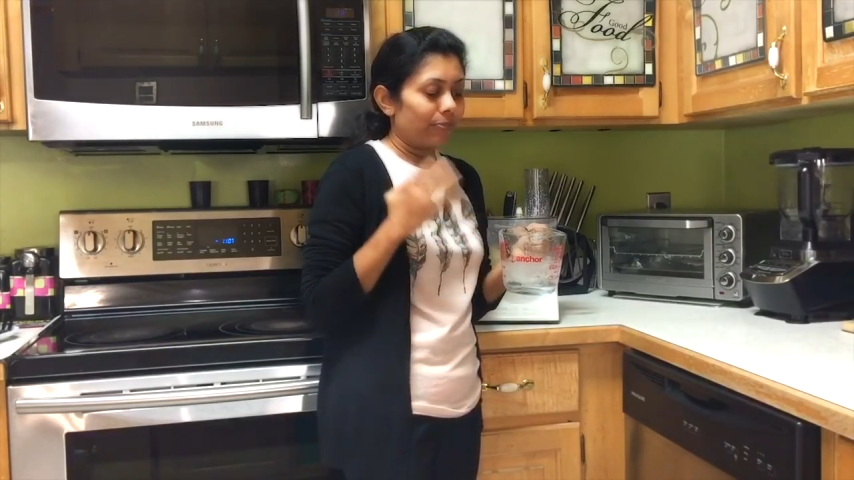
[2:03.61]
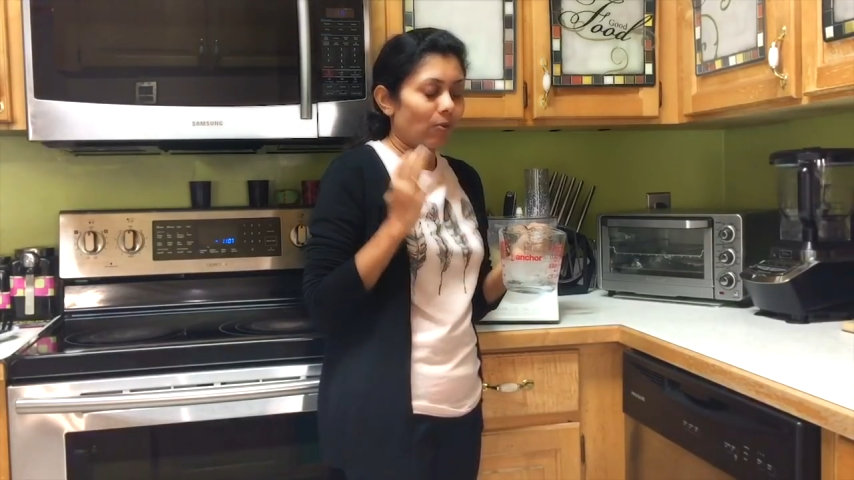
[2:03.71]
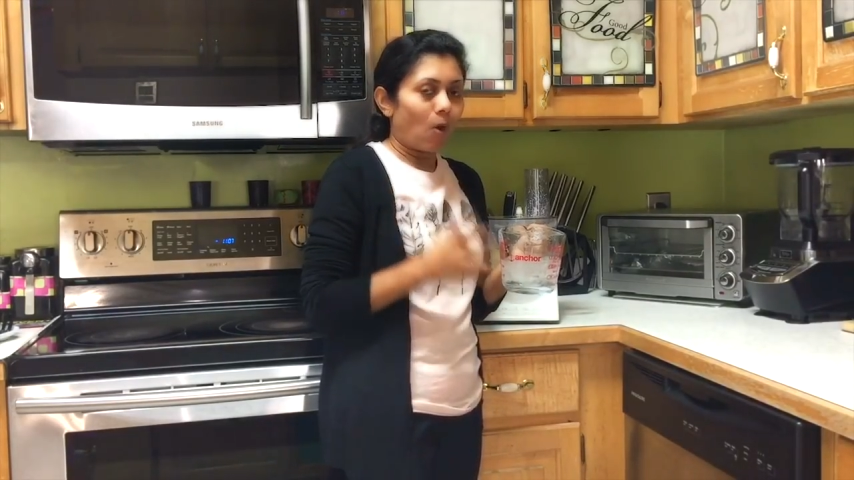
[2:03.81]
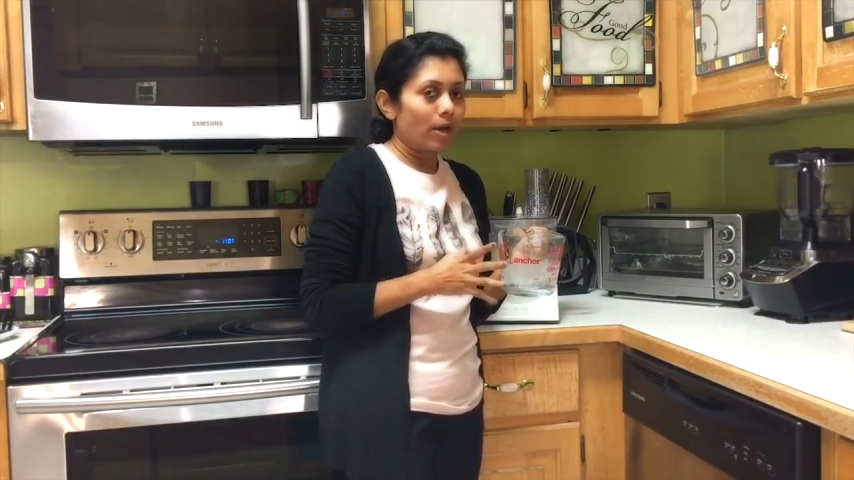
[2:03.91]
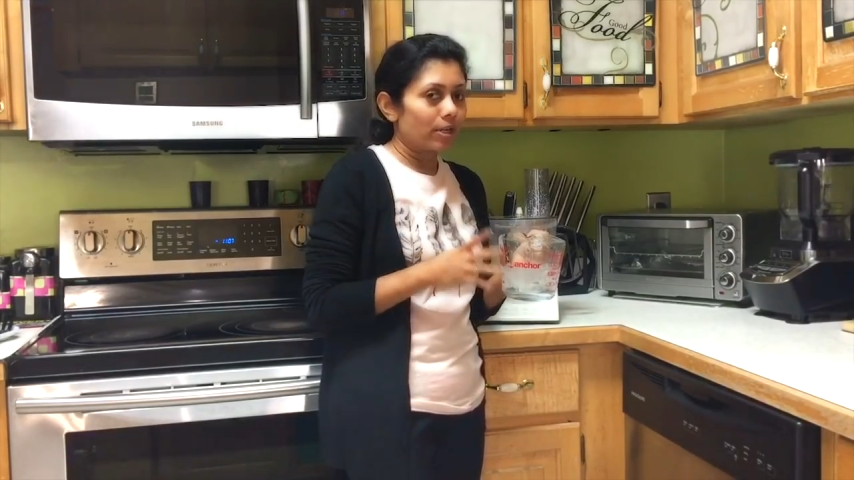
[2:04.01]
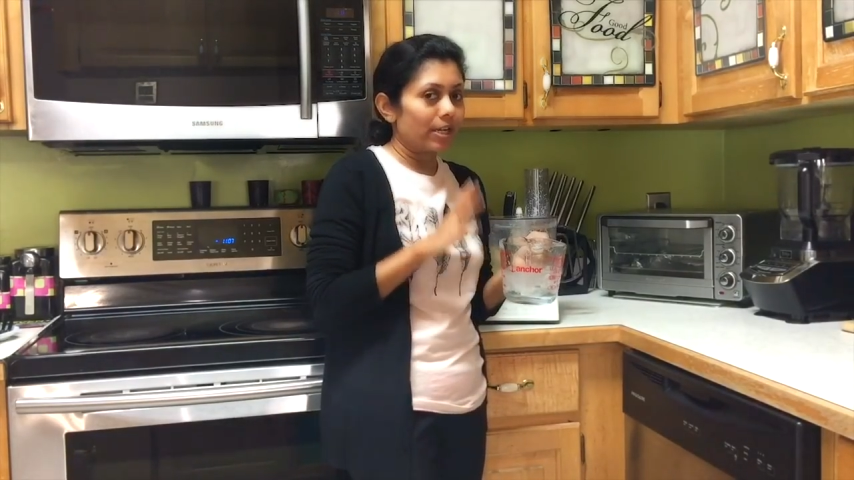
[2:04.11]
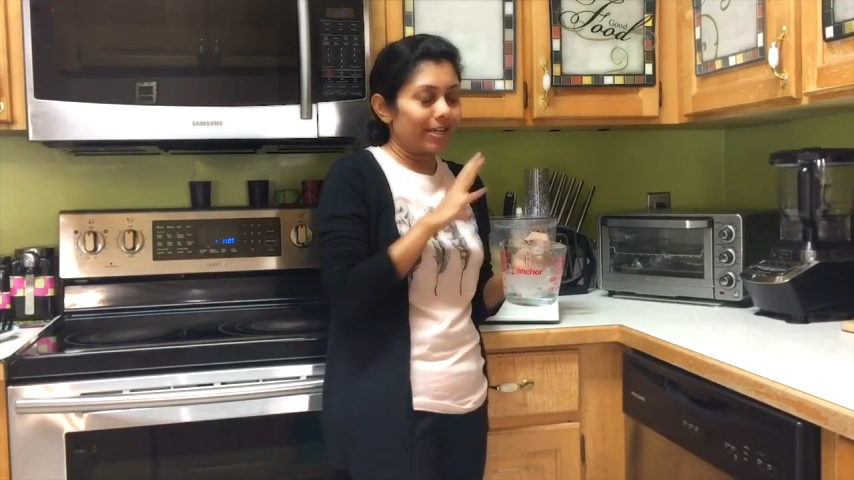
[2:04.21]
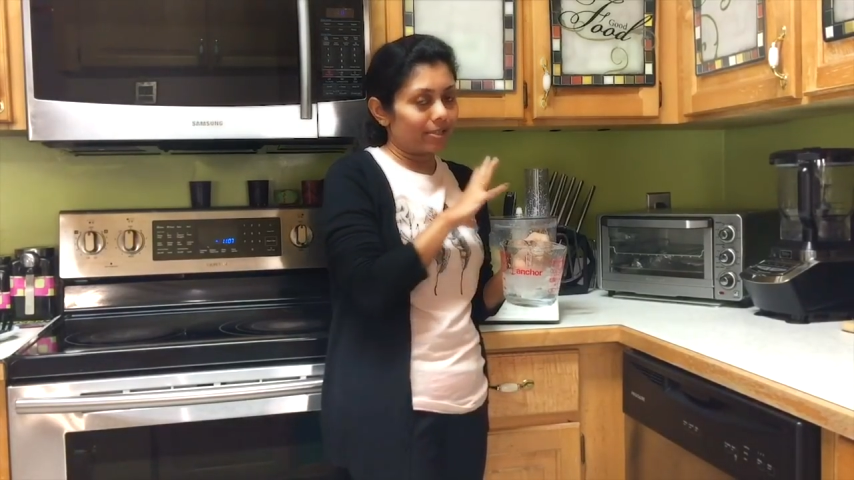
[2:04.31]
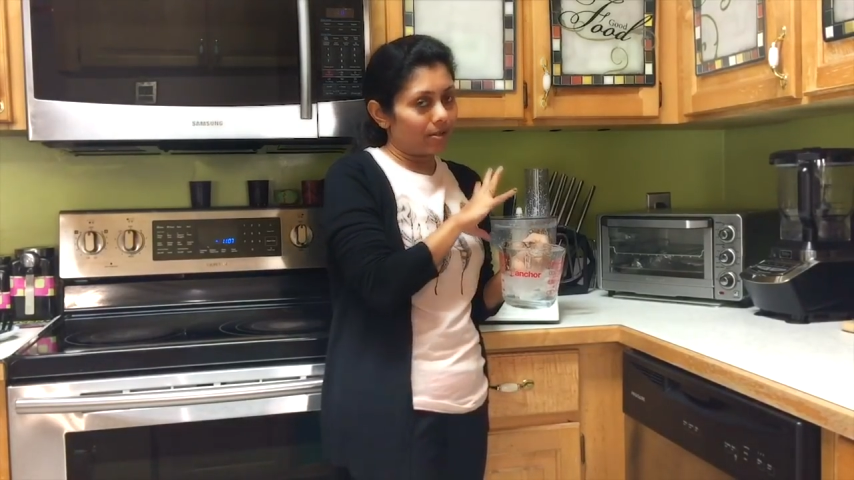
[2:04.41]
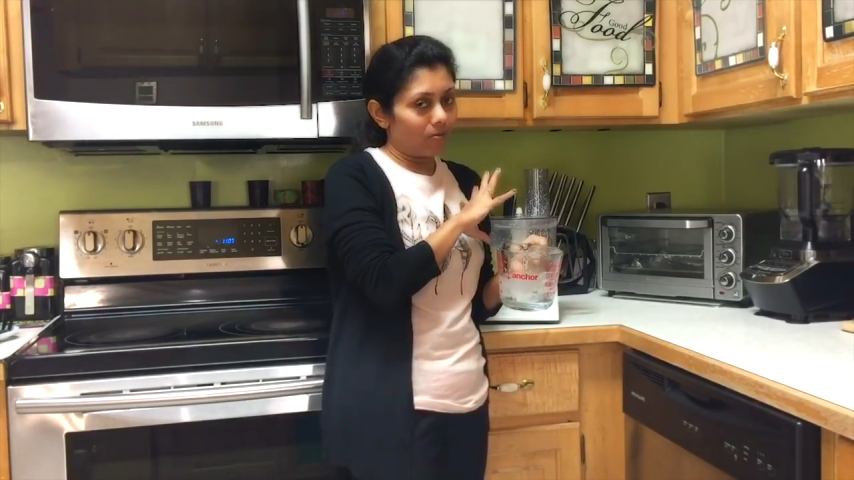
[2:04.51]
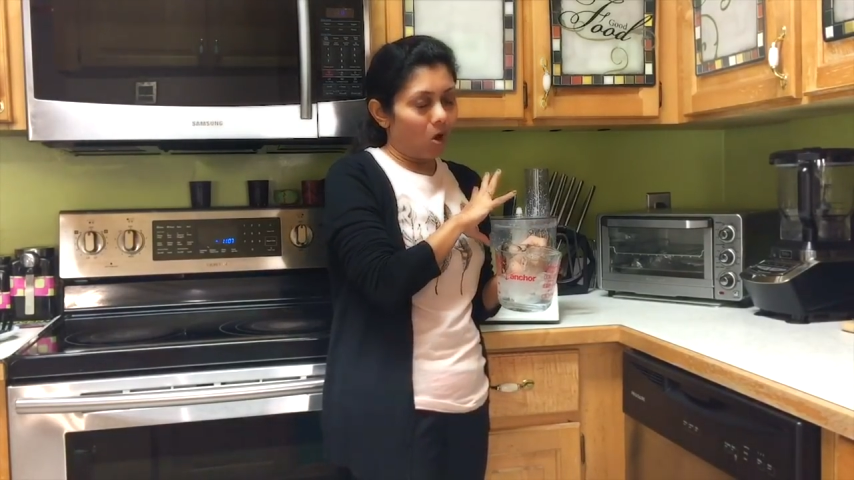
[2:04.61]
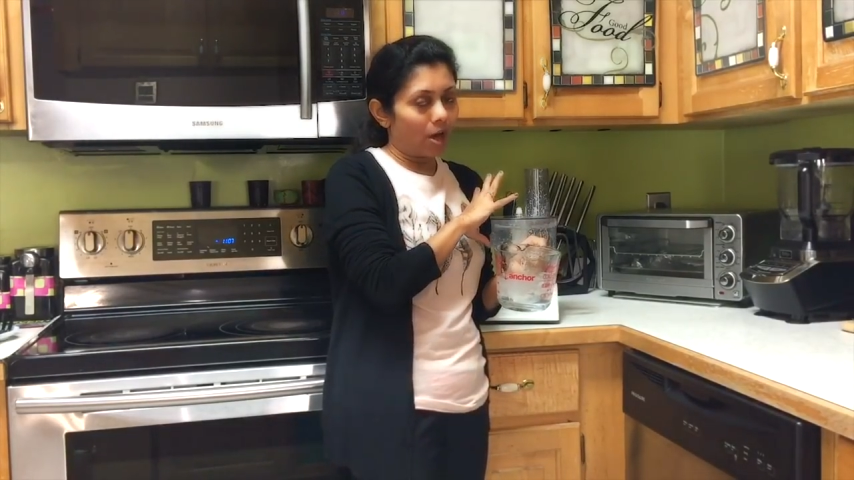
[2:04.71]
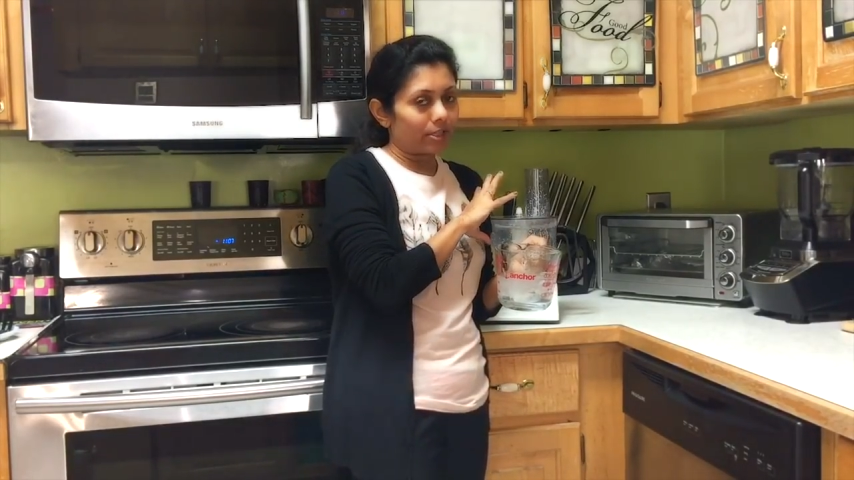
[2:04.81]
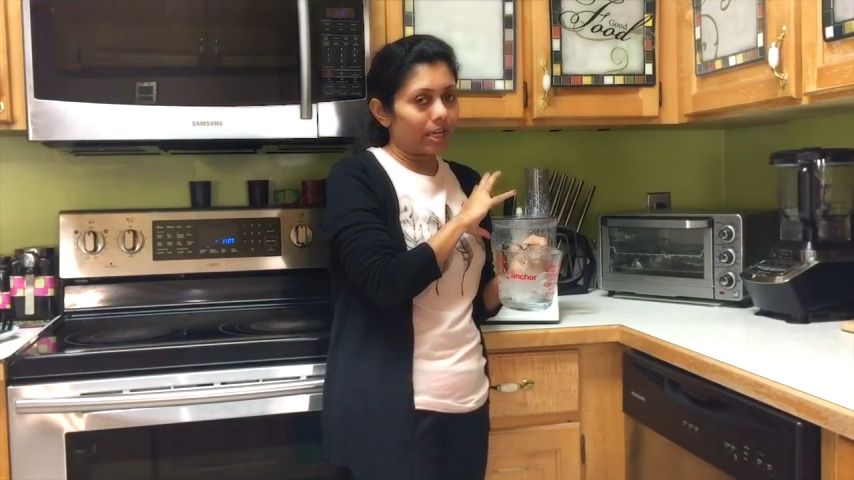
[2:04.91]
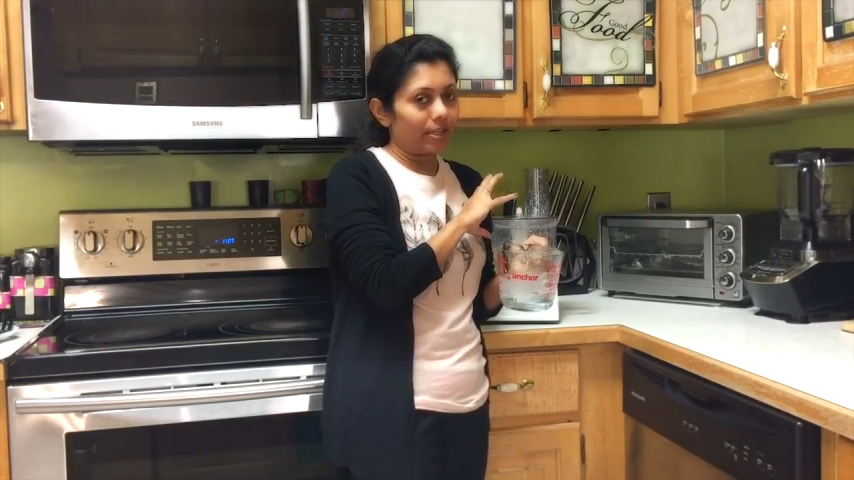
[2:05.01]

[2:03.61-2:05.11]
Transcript: water, it's gonna wash,